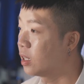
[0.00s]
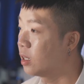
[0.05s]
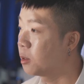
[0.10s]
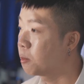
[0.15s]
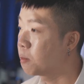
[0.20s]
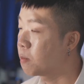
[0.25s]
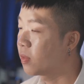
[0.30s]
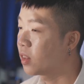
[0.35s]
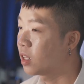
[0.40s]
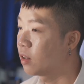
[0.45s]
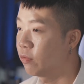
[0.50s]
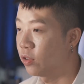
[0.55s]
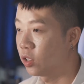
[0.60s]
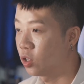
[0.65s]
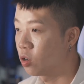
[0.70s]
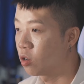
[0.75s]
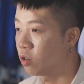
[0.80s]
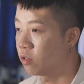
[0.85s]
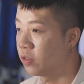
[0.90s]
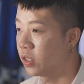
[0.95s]
think
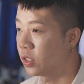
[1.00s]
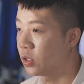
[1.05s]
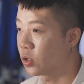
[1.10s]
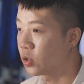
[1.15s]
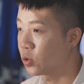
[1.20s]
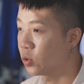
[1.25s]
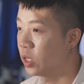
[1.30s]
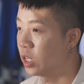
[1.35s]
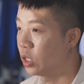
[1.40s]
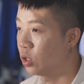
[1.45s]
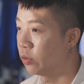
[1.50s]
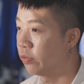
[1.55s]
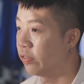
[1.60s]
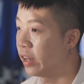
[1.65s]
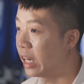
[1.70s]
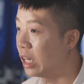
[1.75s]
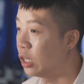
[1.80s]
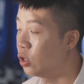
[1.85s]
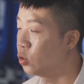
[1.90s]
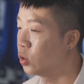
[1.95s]
photographers also need
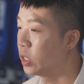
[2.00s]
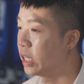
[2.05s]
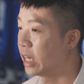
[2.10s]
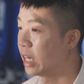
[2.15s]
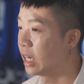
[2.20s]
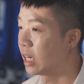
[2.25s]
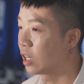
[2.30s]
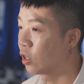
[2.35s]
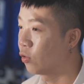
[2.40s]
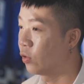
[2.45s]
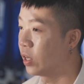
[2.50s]
to value their